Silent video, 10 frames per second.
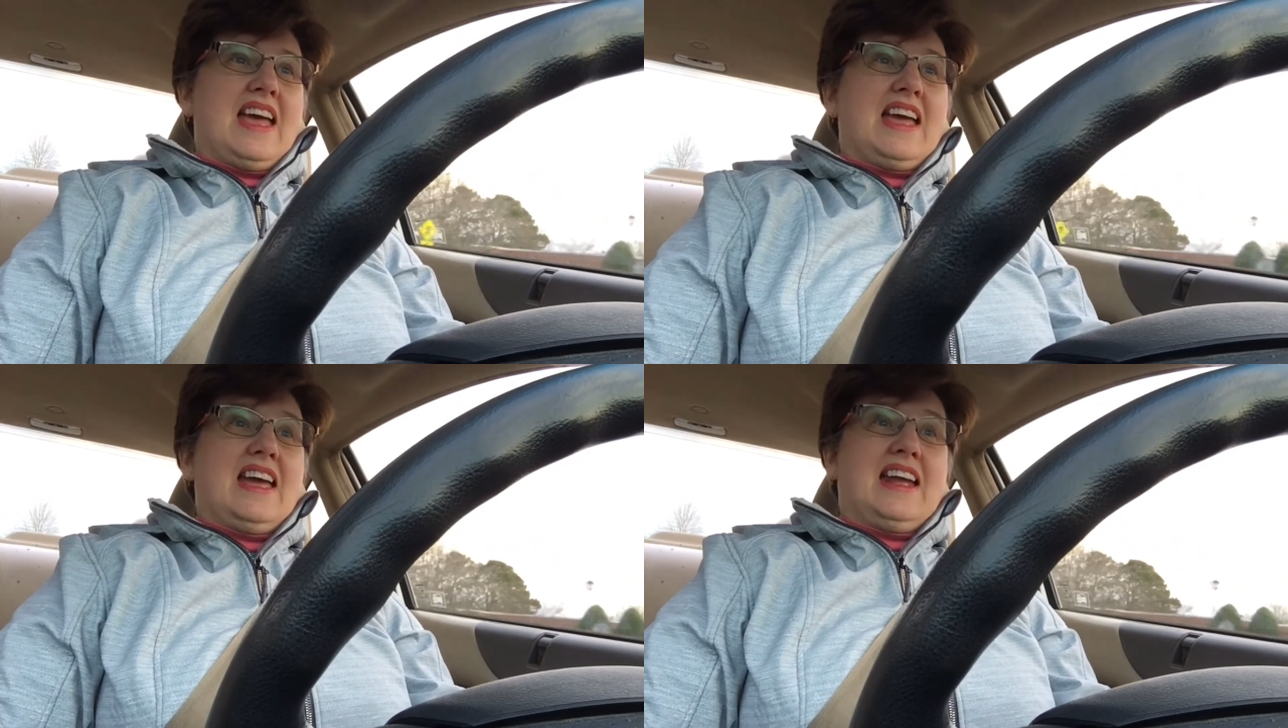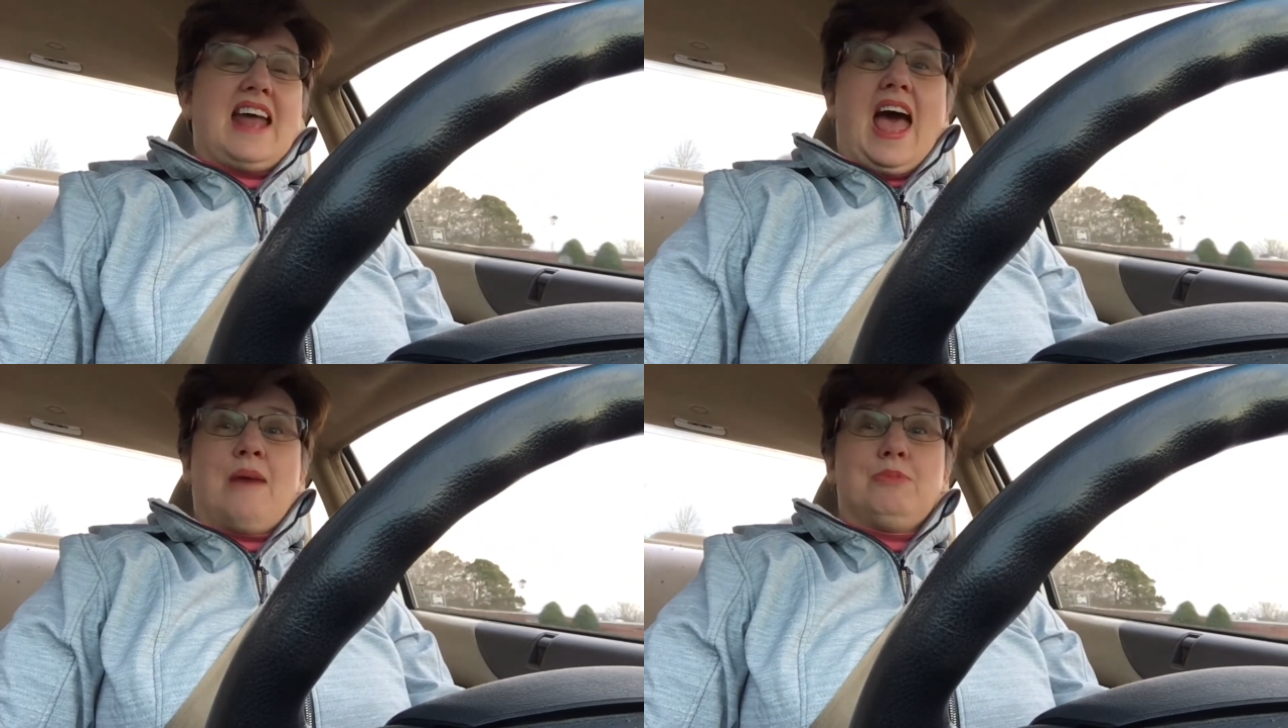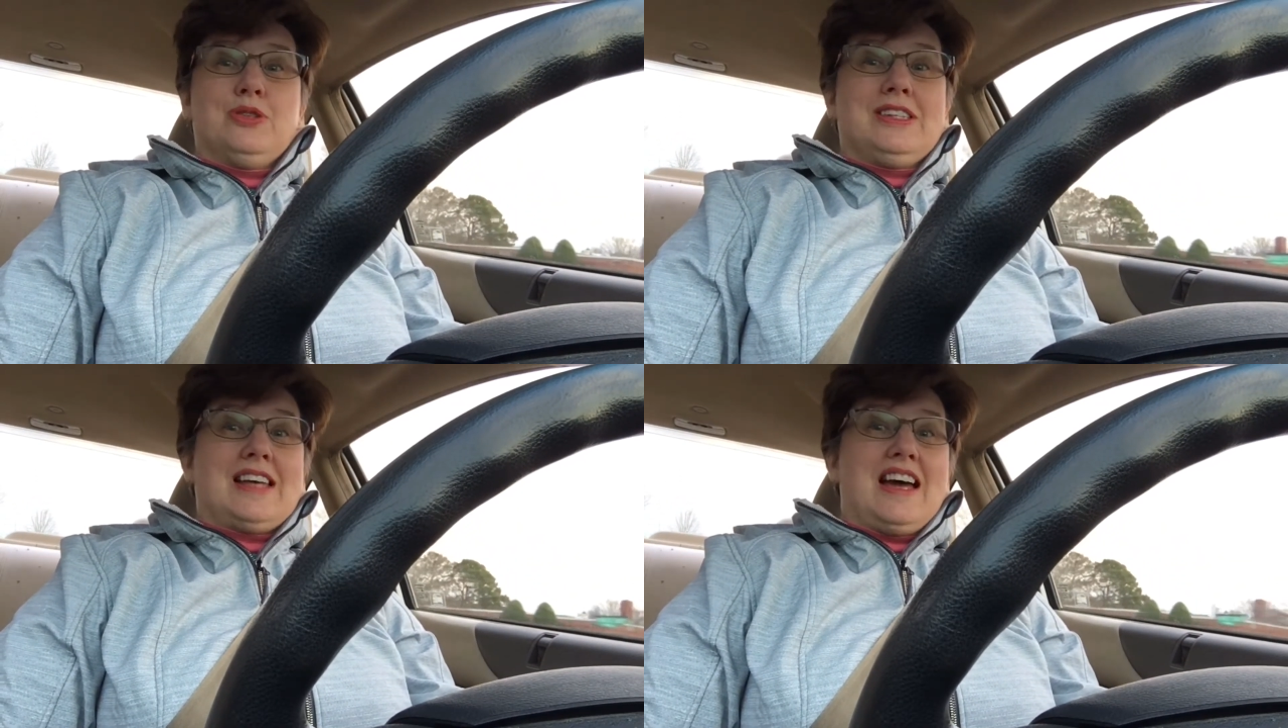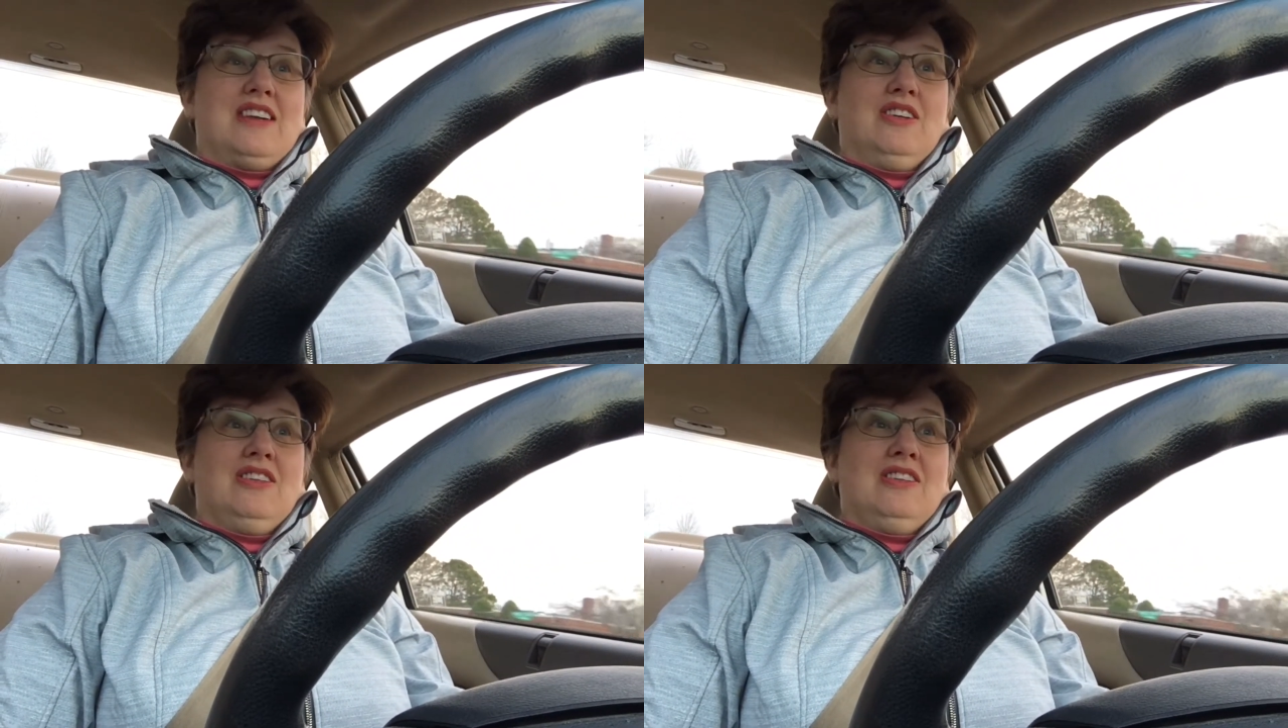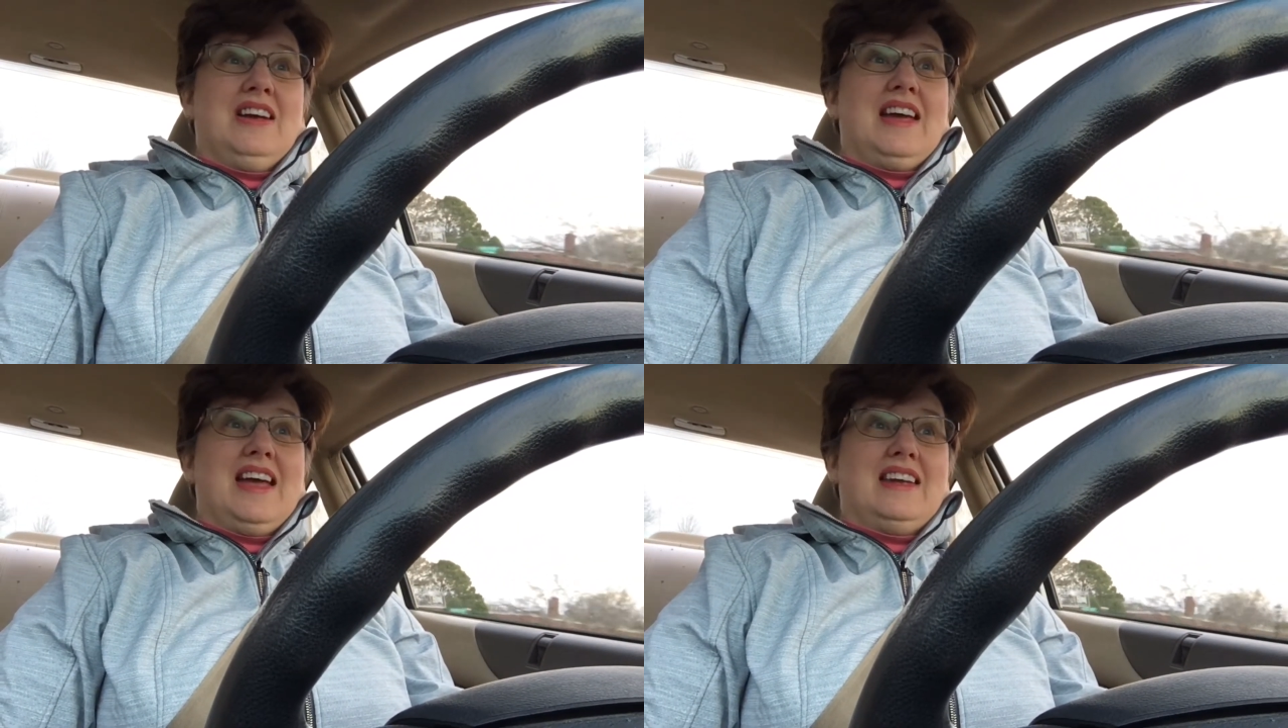And apple cider.
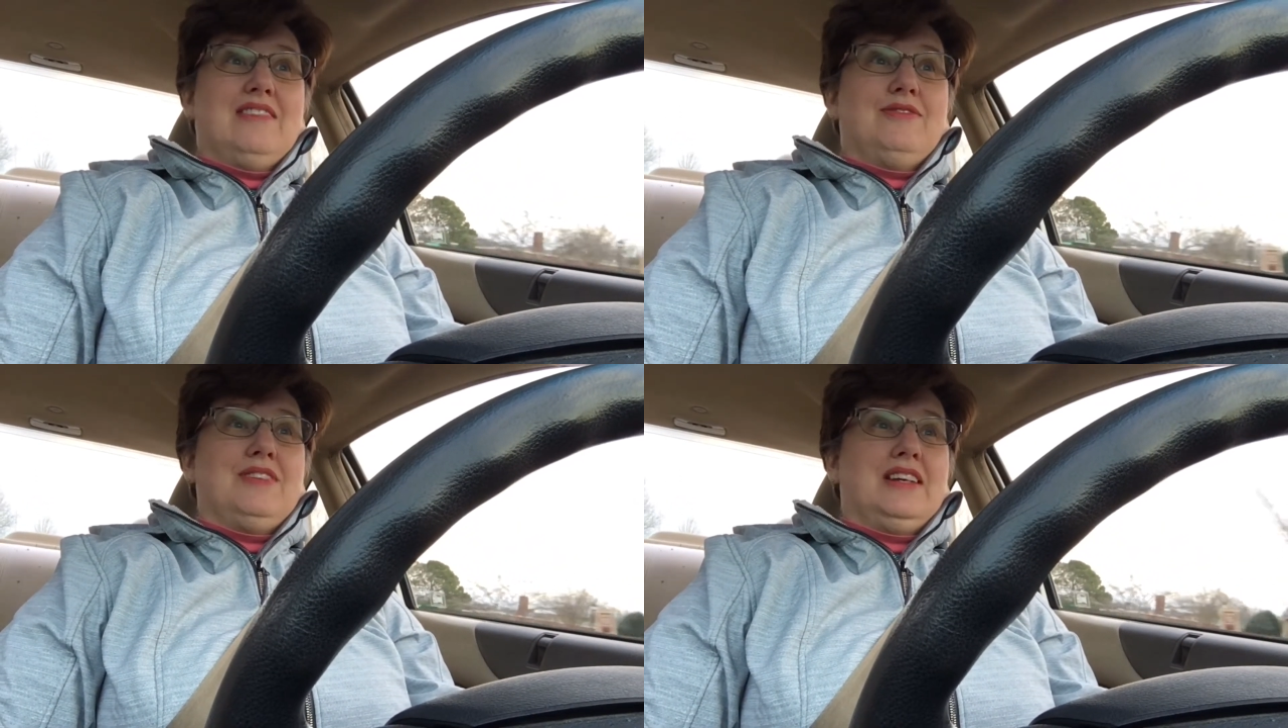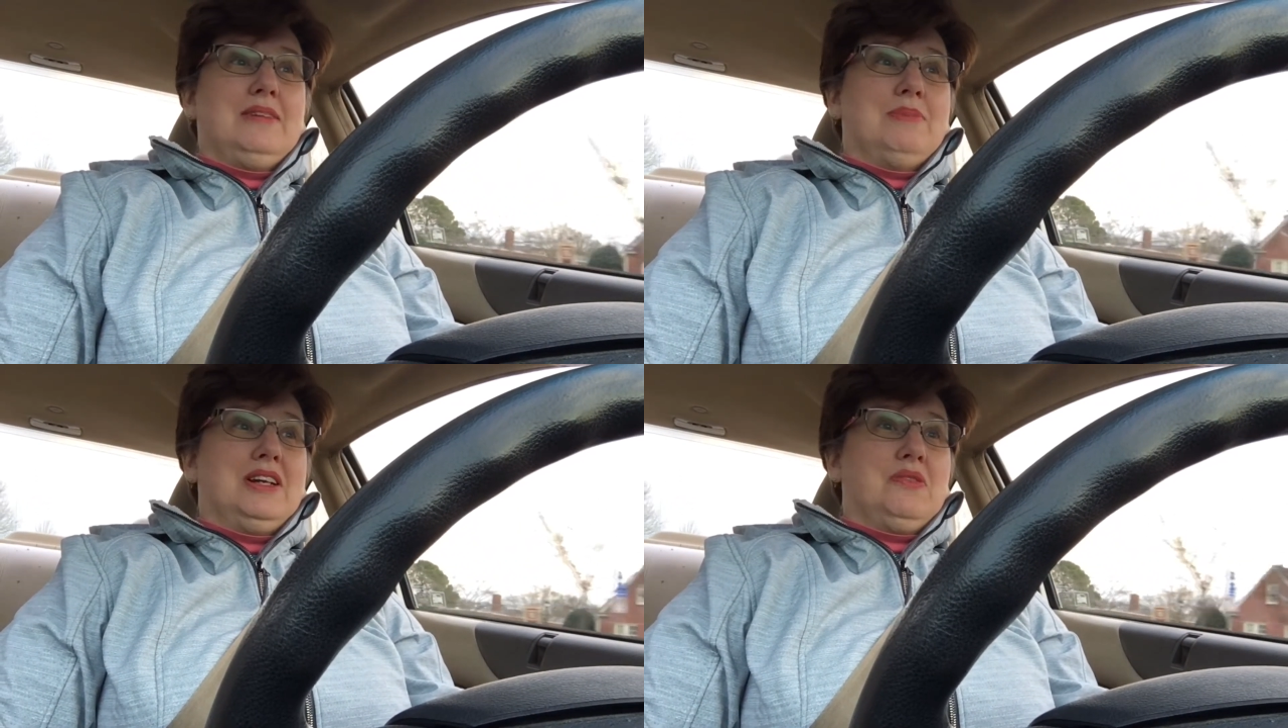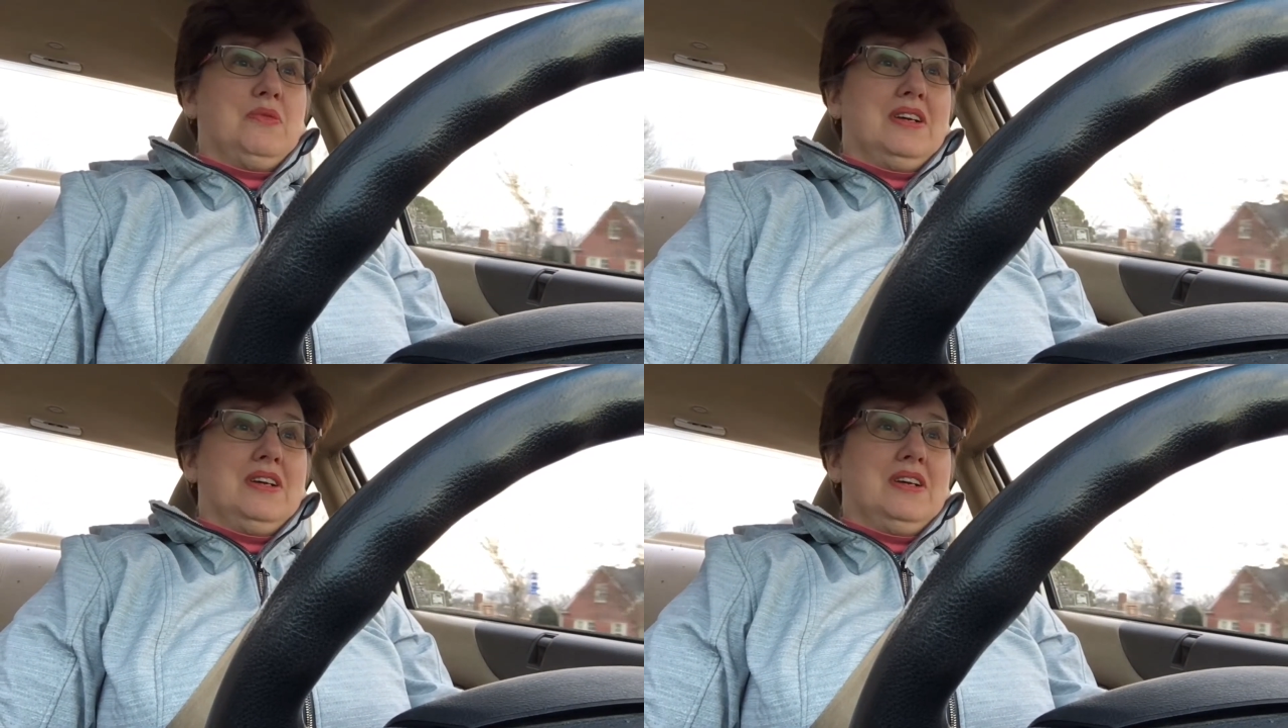And if anybody